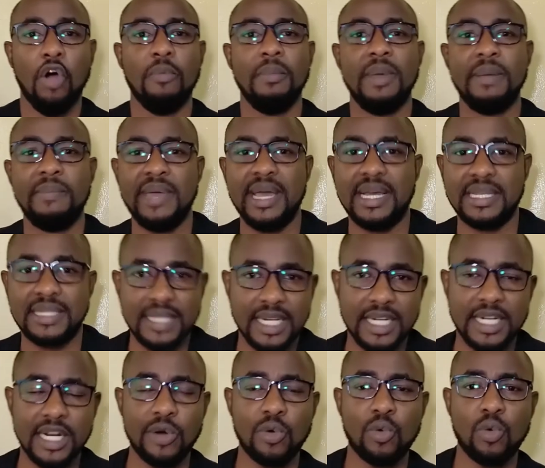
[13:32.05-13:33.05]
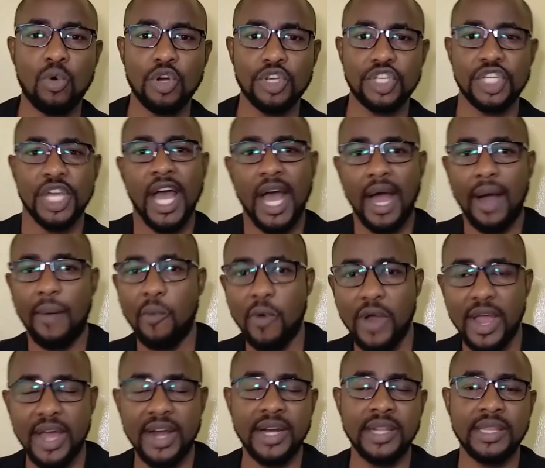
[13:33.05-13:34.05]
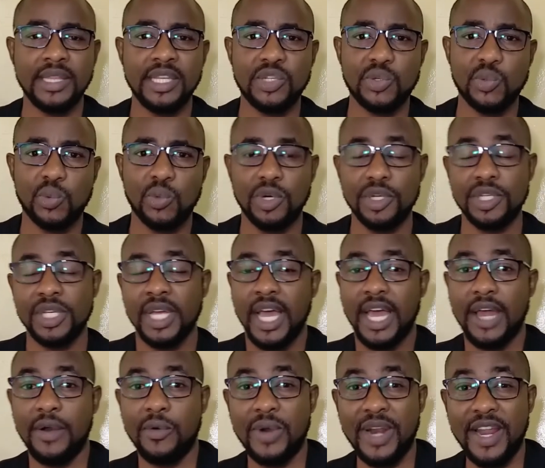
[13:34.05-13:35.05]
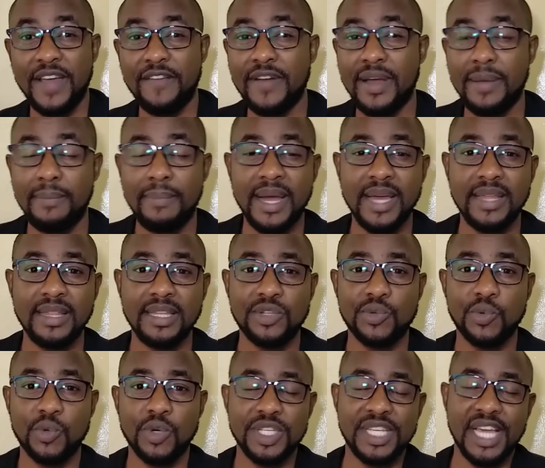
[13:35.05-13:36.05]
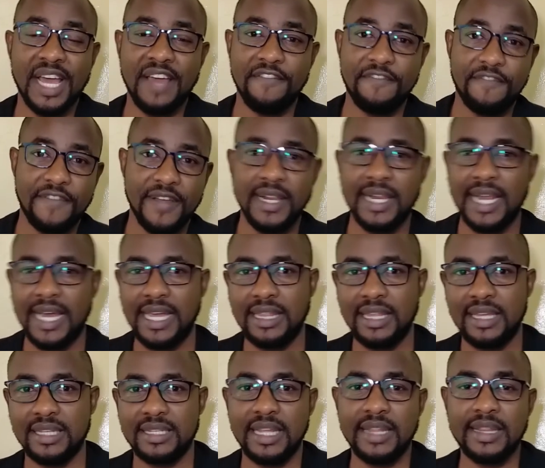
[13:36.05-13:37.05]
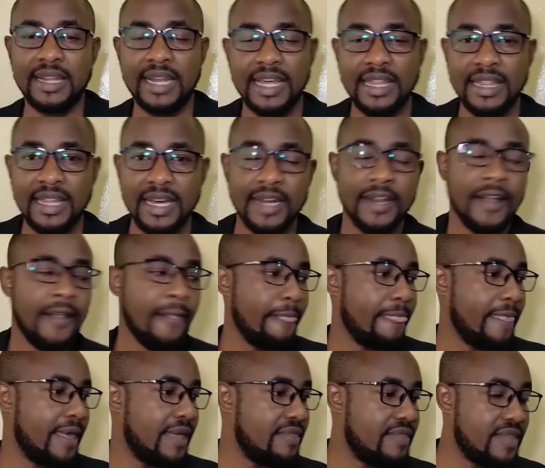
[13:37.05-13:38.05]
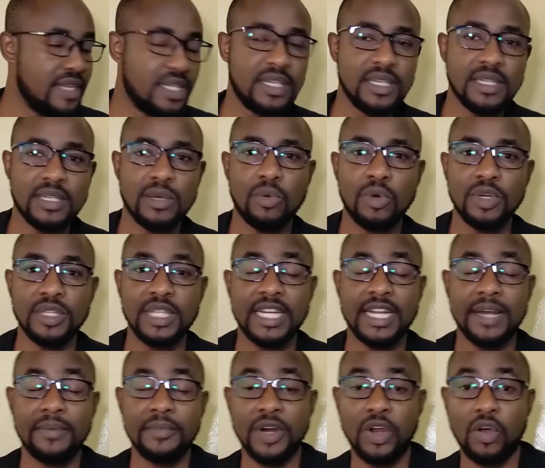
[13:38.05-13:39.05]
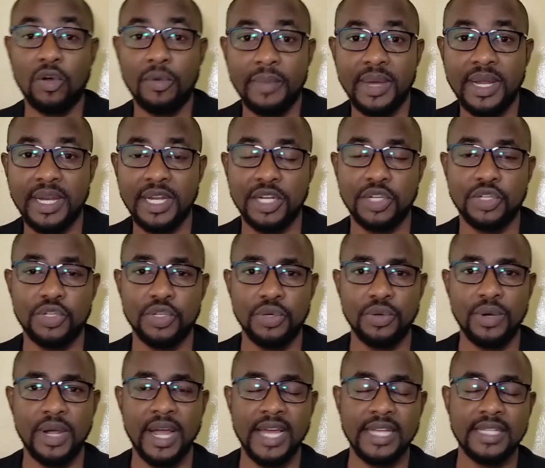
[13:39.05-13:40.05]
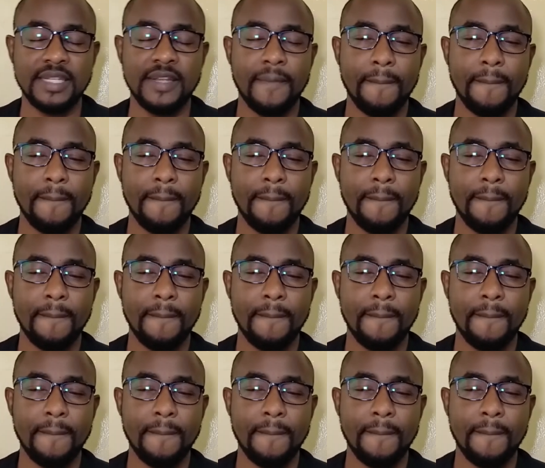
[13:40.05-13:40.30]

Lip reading: Or maybe a certain watch, I'm wearing this watch, and whenever I buy this watch, I feel like this and like that. And this is the watch that I'm recommending to you guys.